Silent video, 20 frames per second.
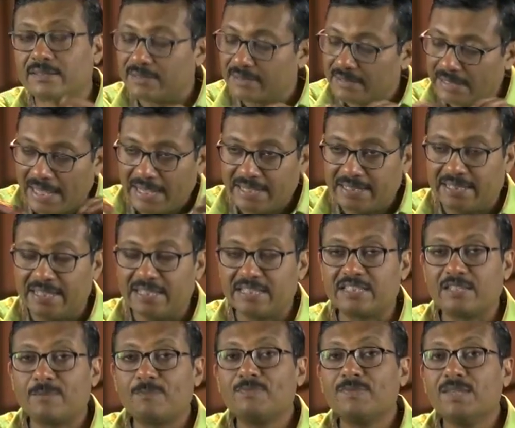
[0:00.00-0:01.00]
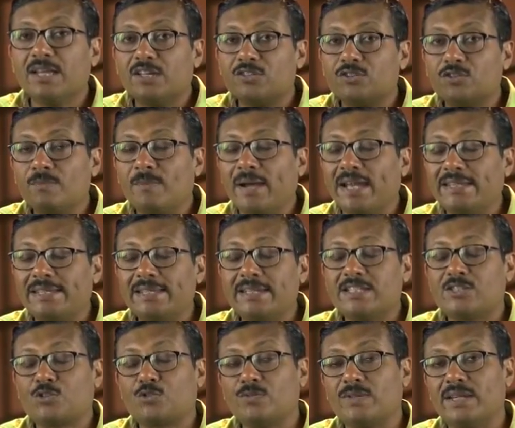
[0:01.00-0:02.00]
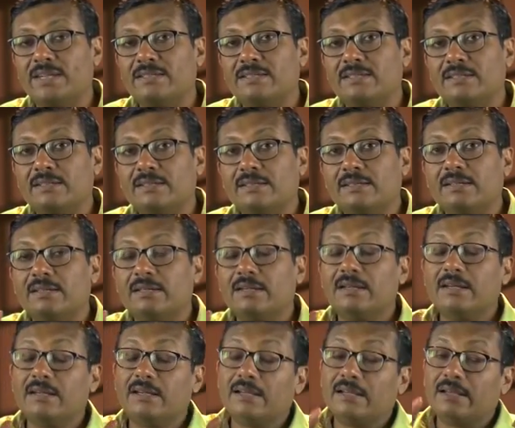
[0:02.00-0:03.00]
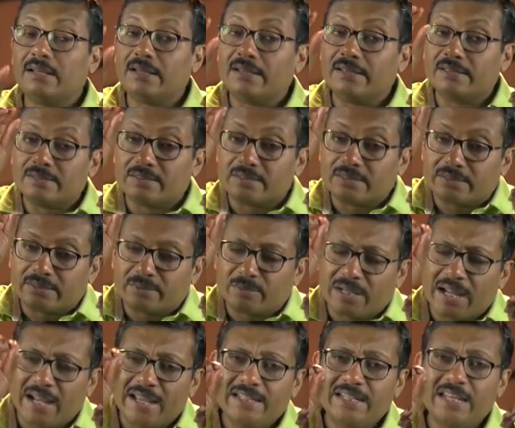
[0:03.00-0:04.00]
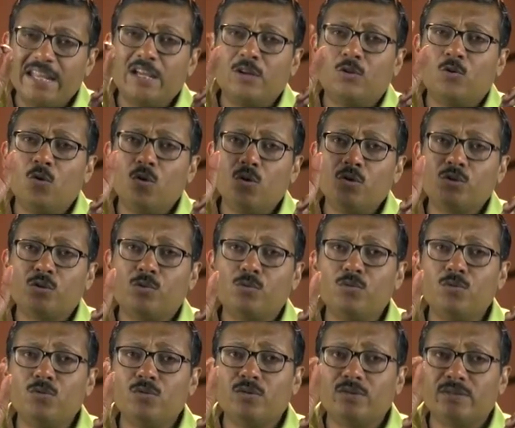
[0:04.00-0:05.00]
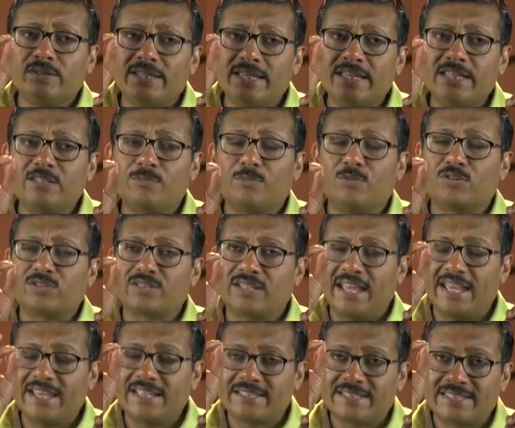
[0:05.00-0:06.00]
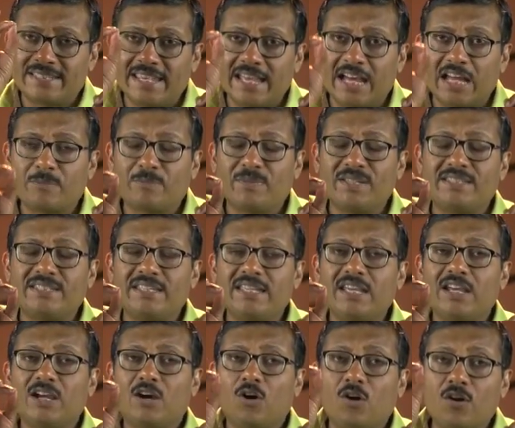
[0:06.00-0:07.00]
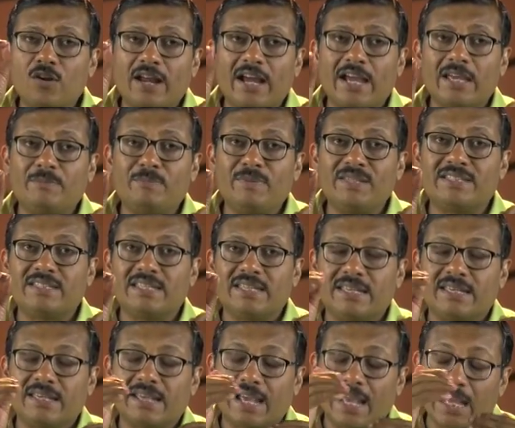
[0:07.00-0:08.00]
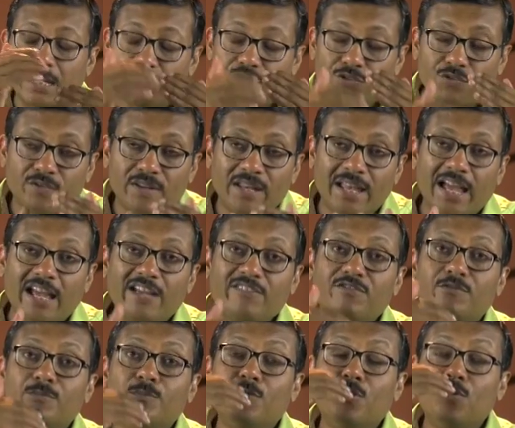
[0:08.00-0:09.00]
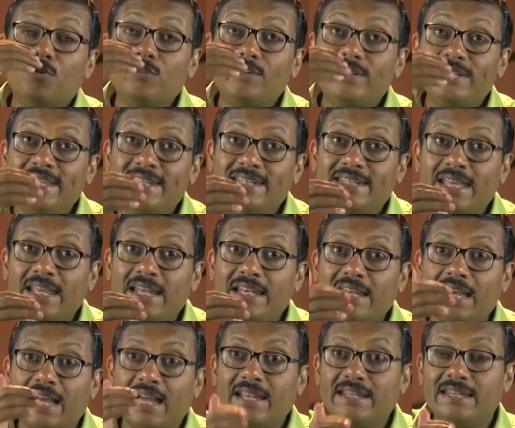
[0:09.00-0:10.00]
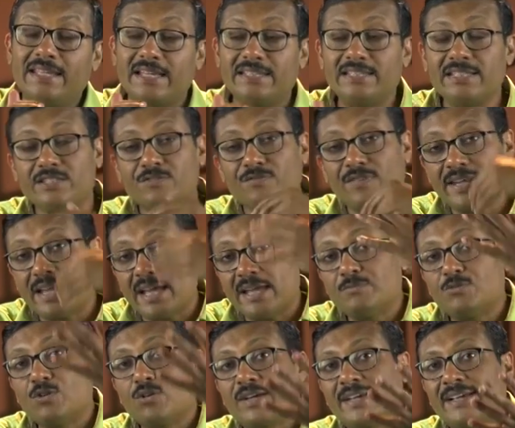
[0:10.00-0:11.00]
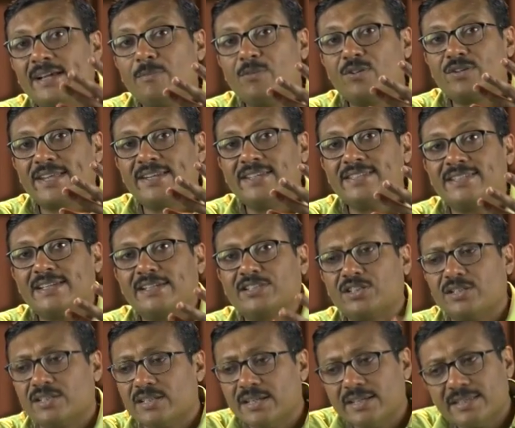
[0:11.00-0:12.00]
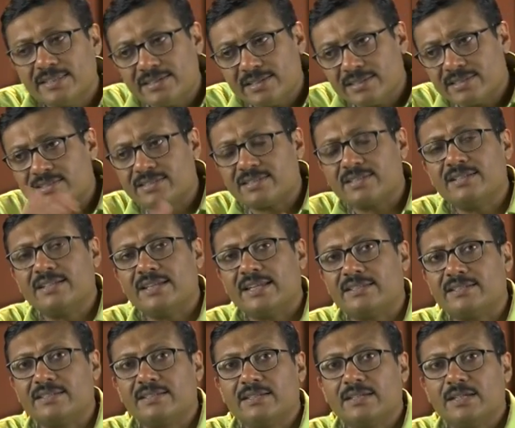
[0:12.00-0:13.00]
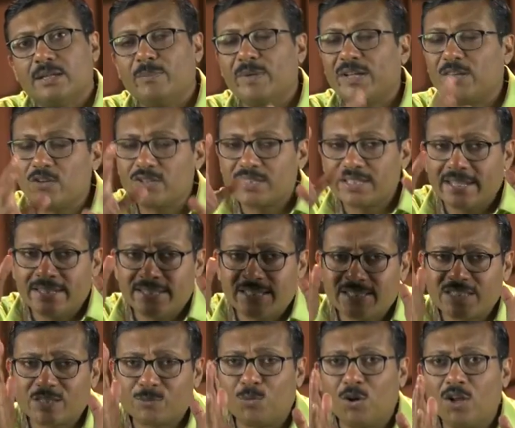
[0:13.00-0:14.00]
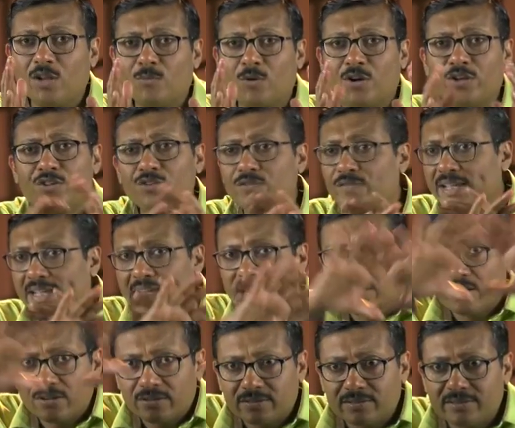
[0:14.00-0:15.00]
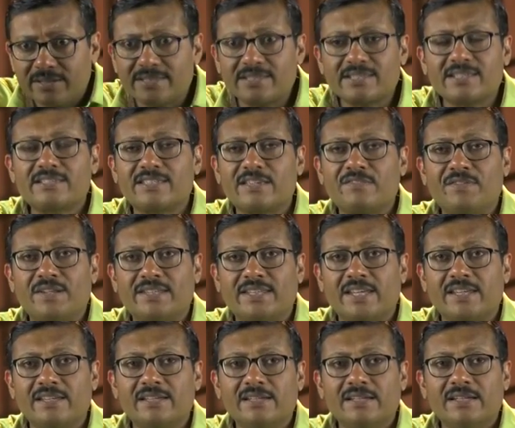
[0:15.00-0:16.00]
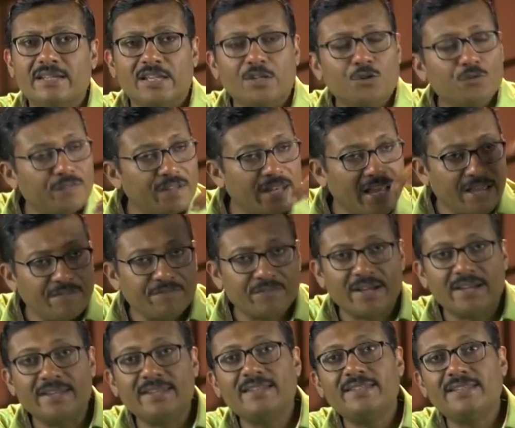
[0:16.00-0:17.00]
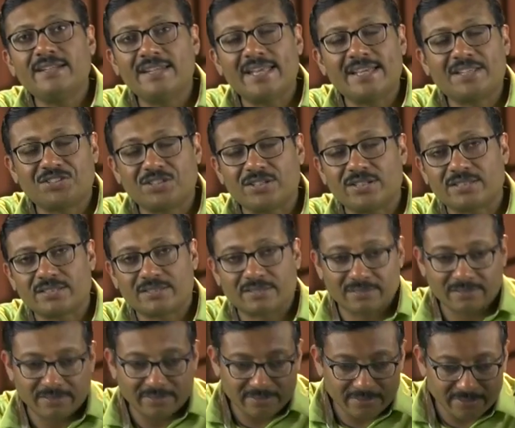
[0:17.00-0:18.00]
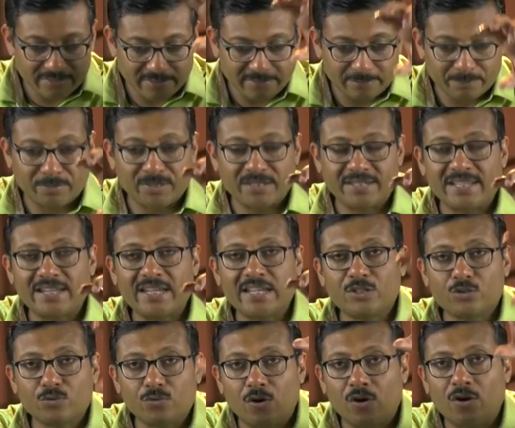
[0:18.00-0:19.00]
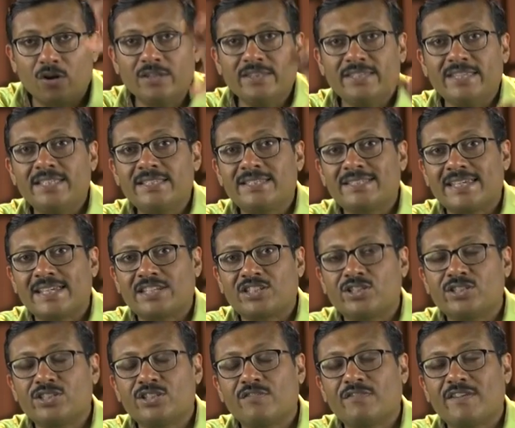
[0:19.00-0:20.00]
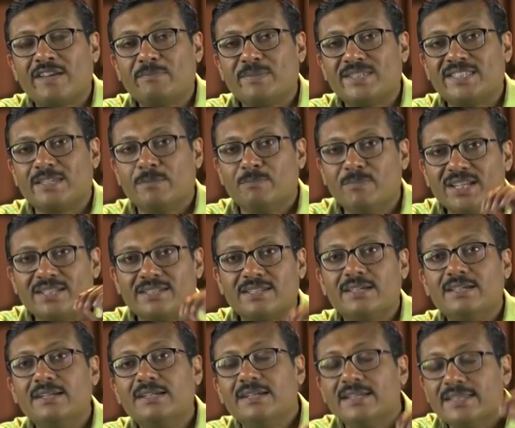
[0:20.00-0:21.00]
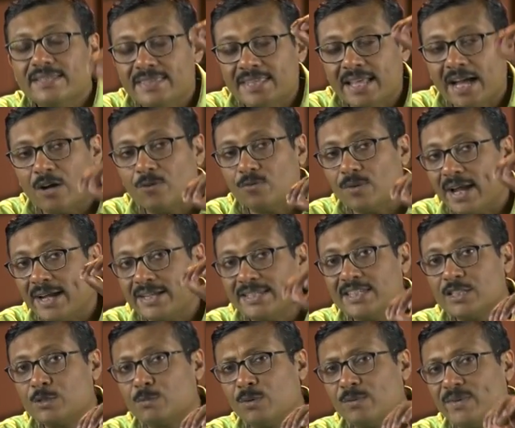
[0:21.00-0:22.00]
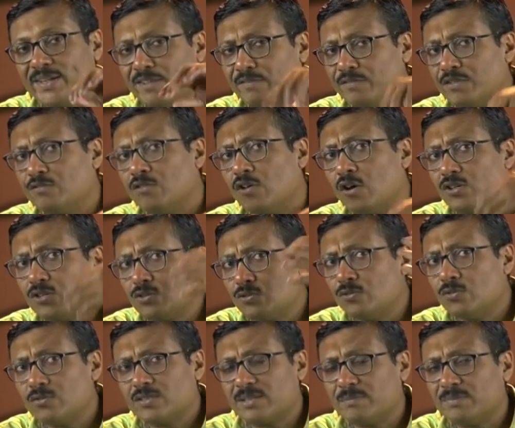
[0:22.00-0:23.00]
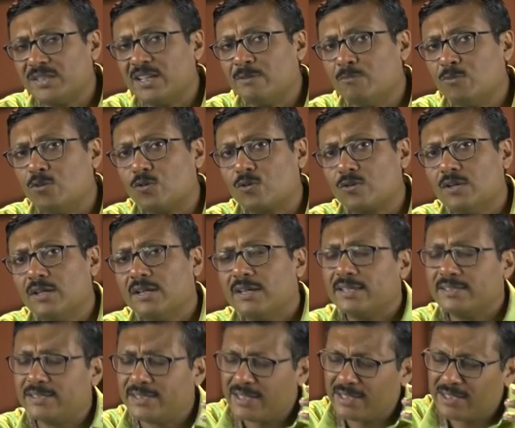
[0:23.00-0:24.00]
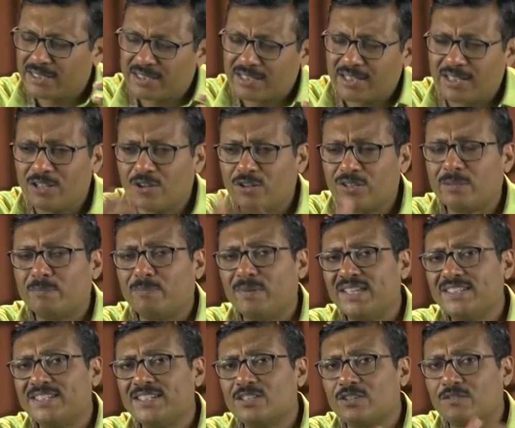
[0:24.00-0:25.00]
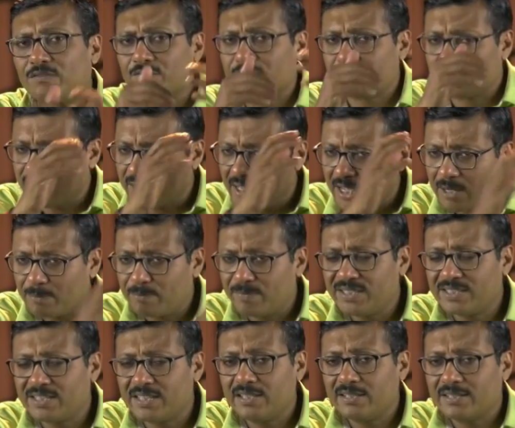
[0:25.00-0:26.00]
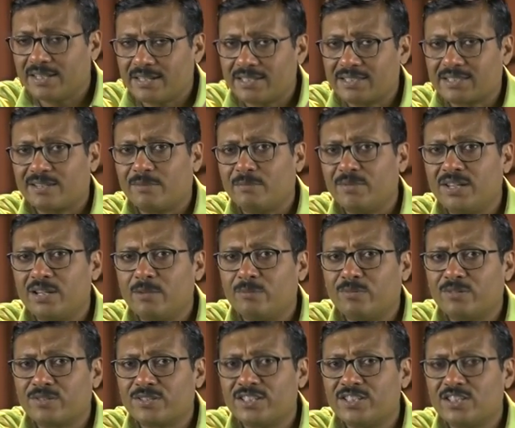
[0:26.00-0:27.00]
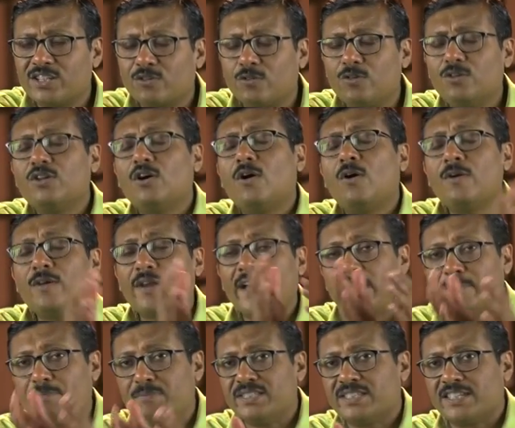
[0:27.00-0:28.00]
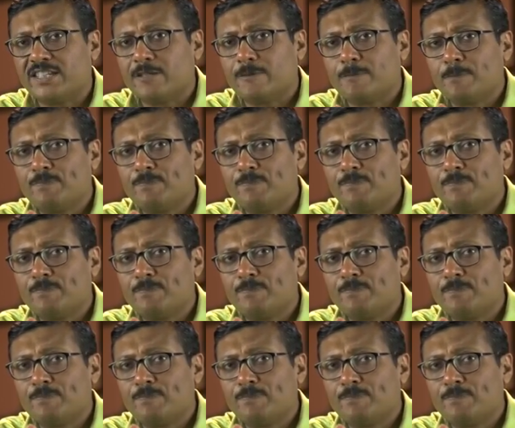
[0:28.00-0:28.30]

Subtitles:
like this. So my dear student, kindly go through these books like CRPC or IPC and you will have more detailed idea. Just when I am talking about any section, just turn it, because in this small module we cannot discuss everything. You will have another lectures pertaining to all these sections of IPC, but now at this moment if you want to know something more, just turn on the pages of CRPC, that is Criminal Procedure Code, or IPC.